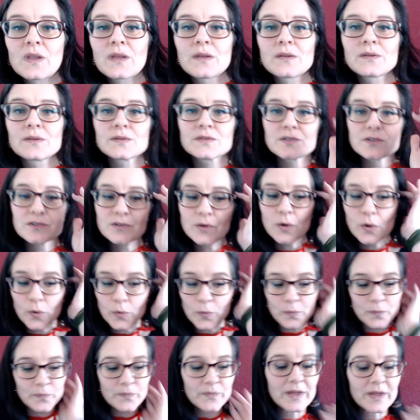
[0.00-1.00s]
So
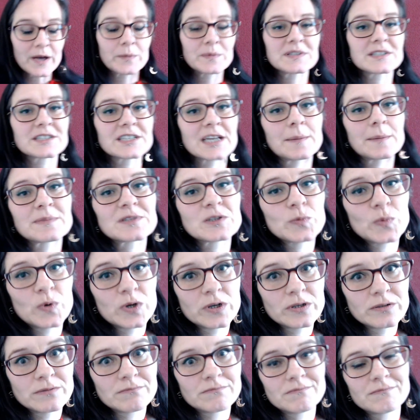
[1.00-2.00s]
that was chapter 1,
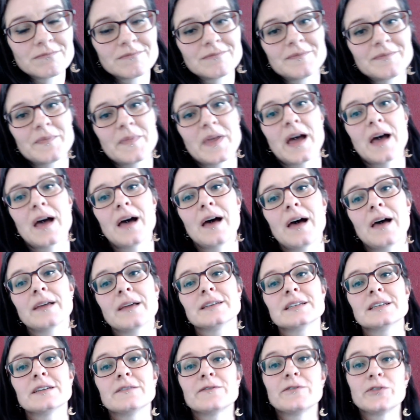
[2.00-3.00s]
and
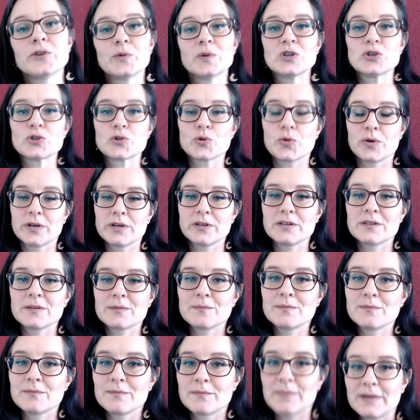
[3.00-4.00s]
if you enjoyed it,
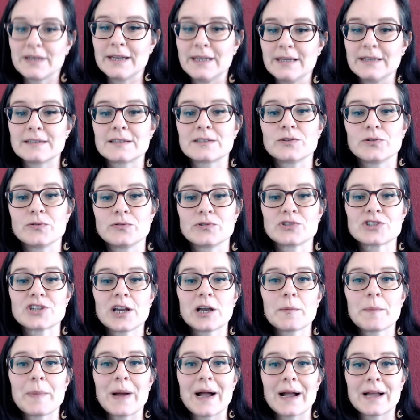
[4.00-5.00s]
please do check
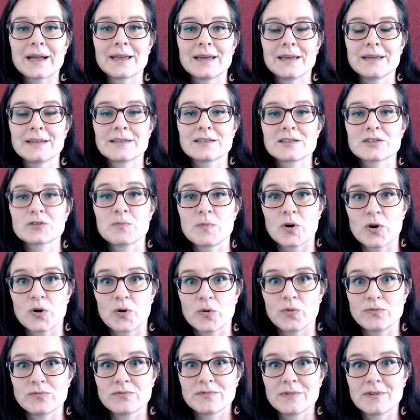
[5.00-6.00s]
back here tomorrow
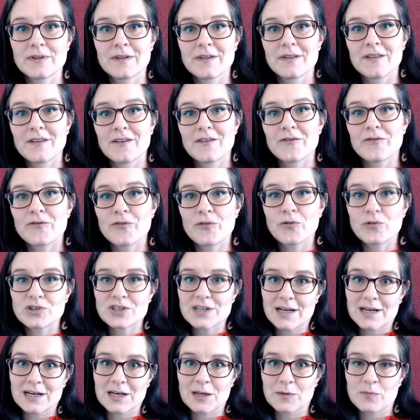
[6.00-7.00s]
for
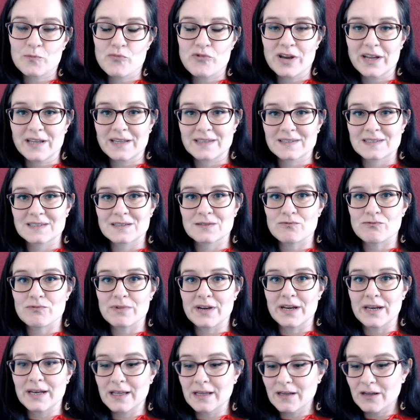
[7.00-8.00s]
Jacqueline Briggs'
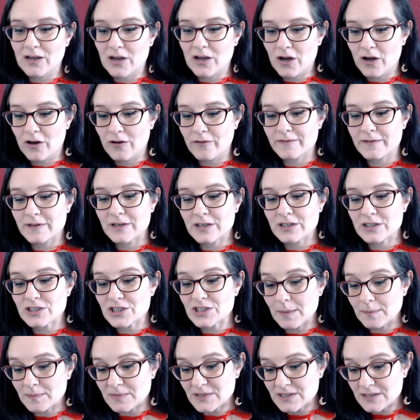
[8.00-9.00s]
reading of
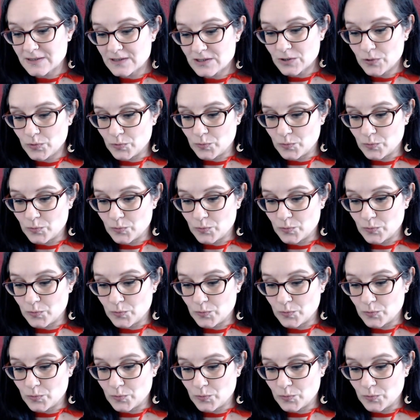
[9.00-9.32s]
chapter 2.